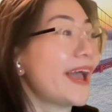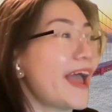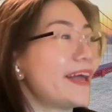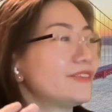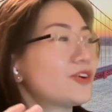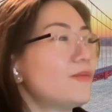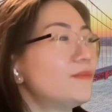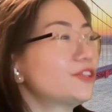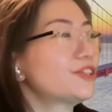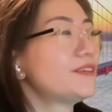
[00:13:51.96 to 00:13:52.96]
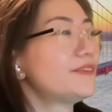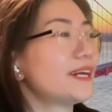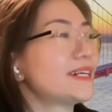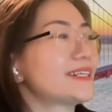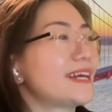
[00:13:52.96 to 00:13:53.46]
And commercial
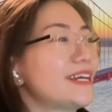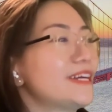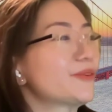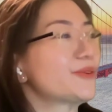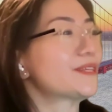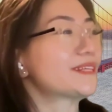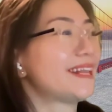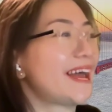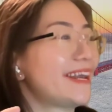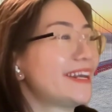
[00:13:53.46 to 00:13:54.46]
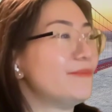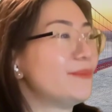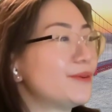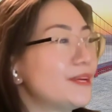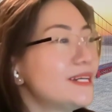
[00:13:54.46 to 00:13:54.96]
real estate includes land and
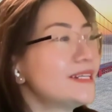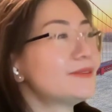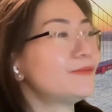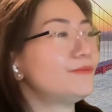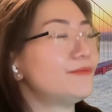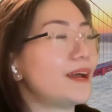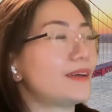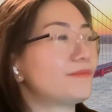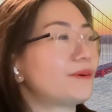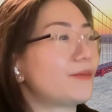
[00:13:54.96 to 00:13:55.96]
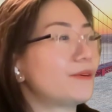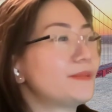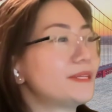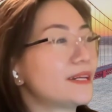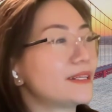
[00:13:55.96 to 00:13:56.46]
buildings, where the private
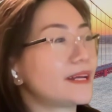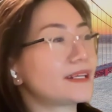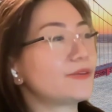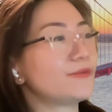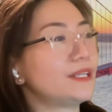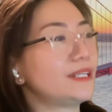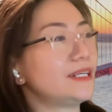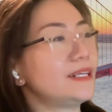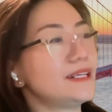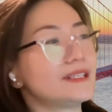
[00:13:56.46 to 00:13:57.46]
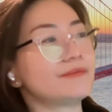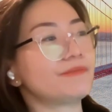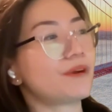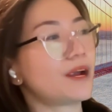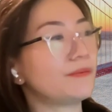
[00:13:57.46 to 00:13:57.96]
business activity is the
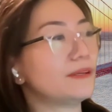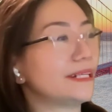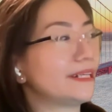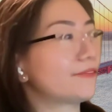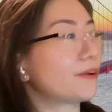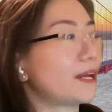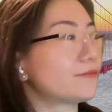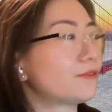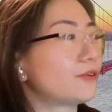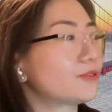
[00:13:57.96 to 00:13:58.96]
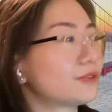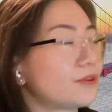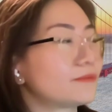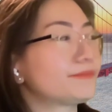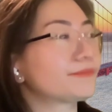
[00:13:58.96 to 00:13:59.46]
primary cash flow source.